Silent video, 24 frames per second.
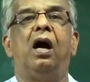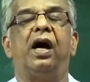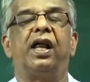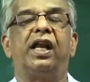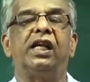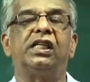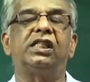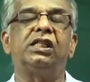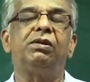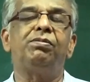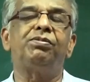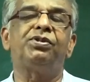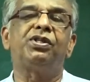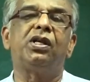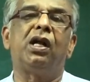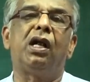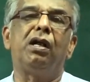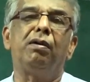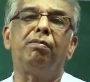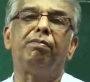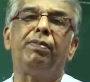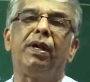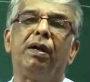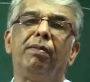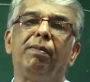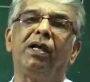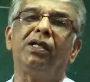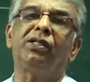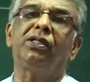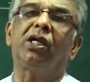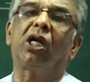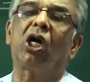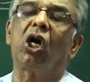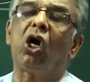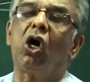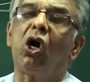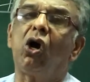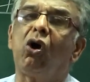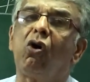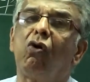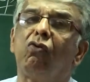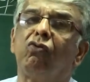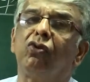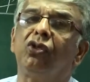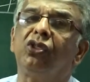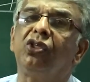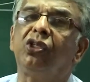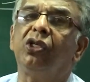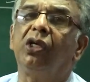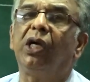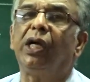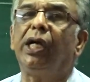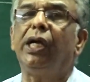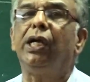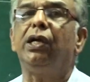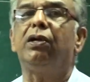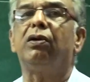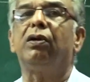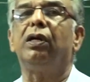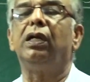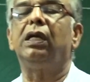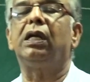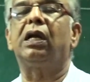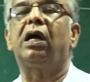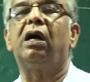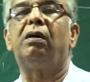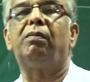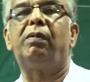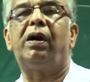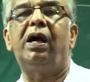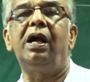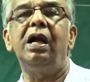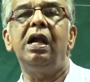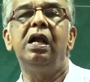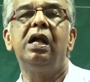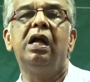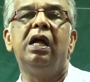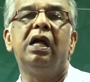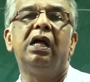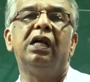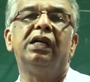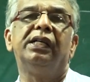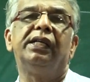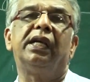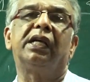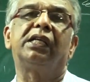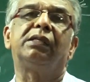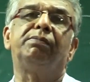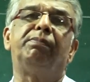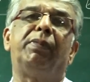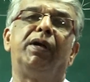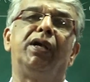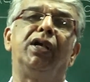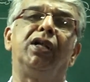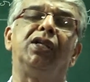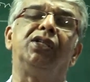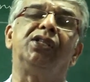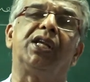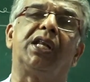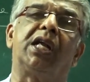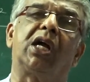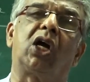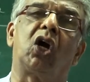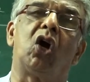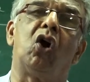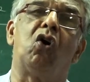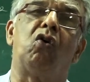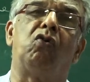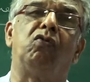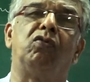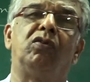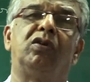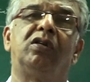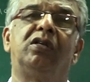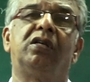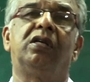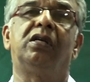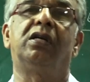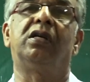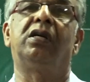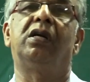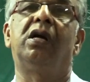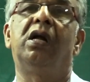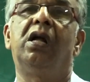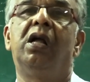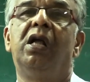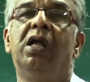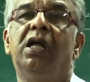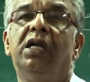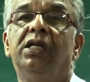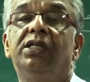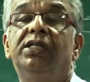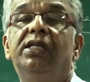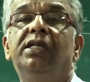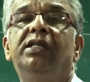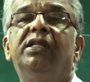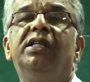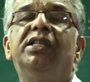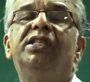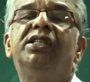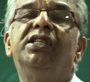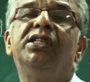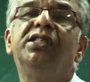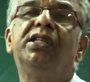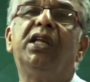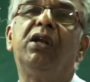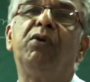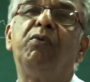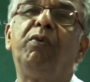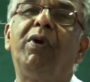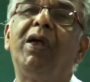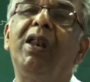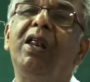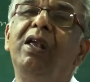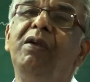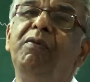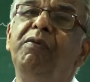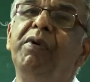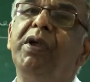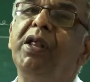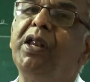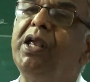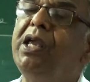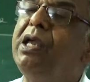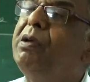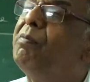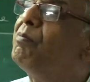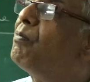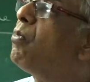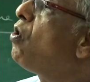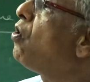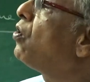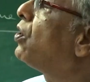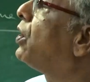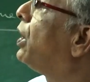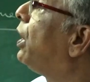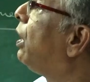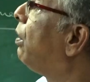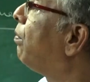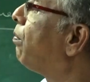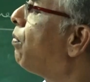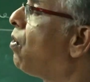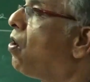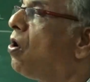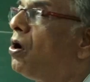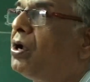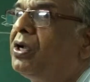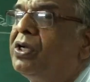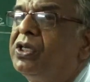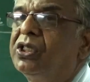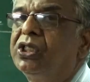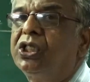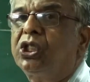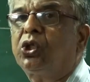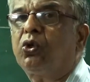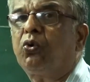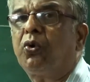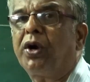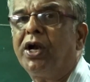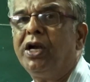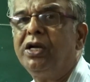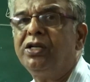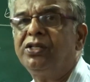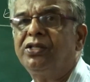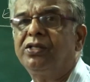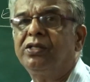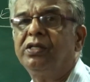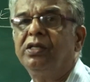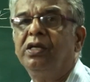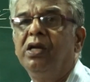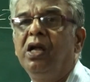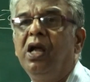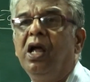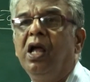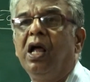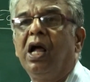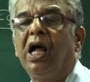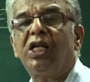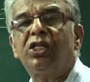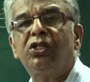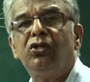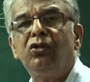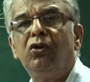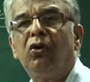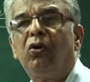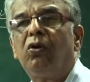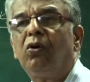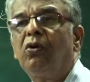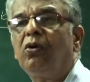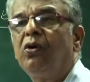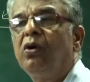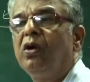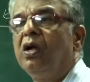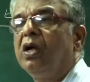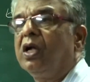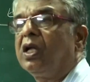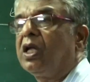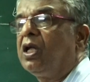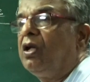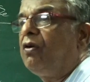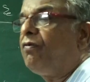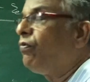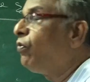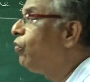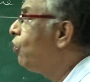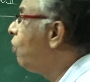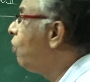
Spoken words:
receipts and payments account into income and expenditure account. See, this is a very, very important point, students. As you know, if